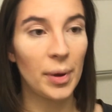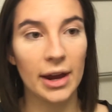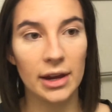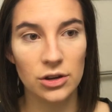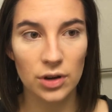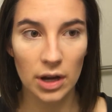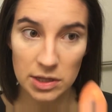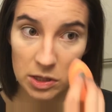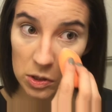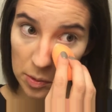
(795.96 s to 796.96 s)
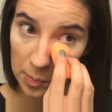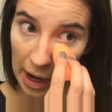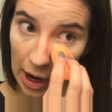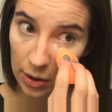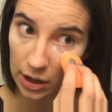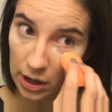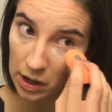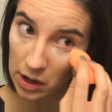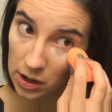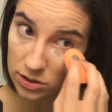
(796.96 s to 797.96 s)
packing translucent
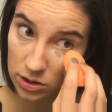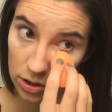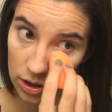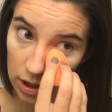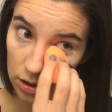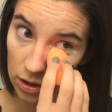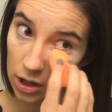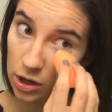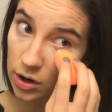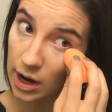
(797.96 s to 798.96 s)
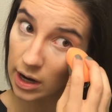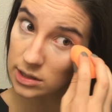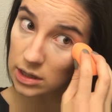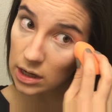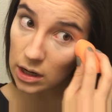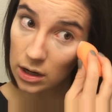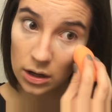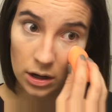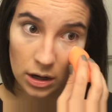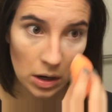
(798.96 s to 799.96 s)
powder so that you look crazy.
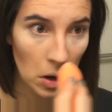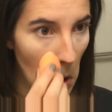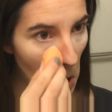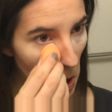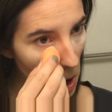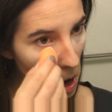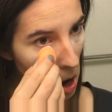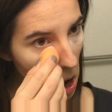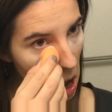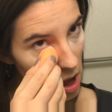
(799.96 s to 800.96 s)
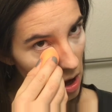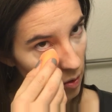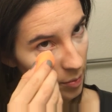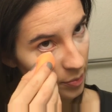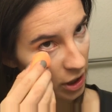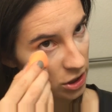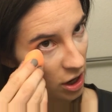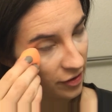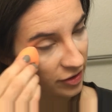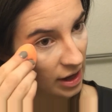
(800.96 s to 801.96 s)
And we'll brush
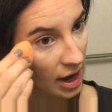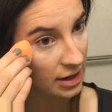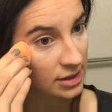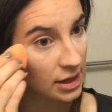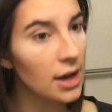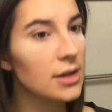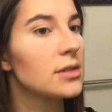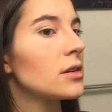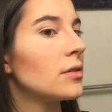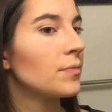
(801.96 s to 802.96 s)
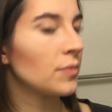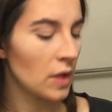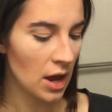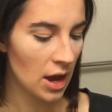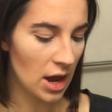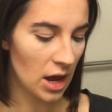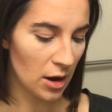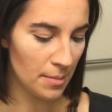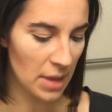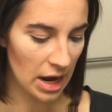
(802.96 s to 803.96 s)
off the excess in
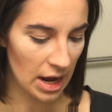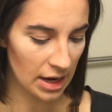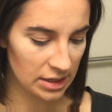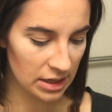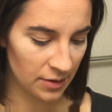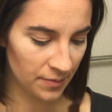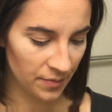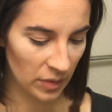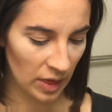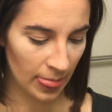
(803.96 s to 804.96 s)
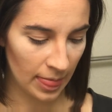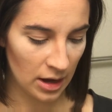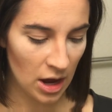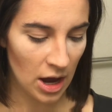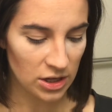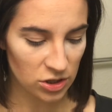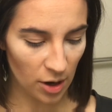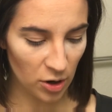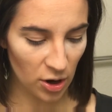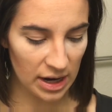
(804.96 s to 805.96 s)
a minute. So
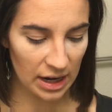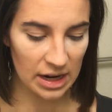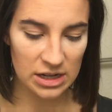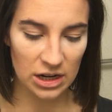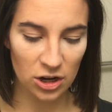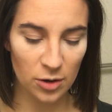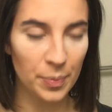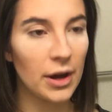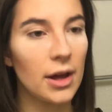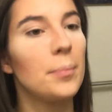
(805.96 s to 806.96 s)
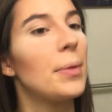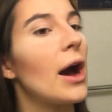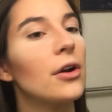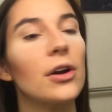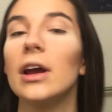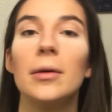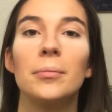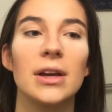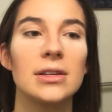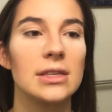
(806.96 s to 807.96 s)
I'm going to continue to put powder in
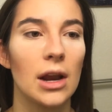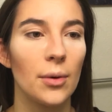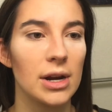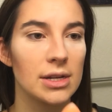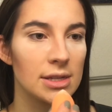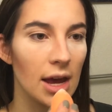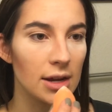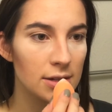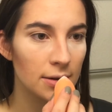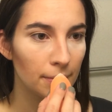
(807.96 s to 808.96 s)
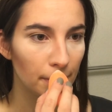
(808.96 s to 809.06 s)
places that I want to set.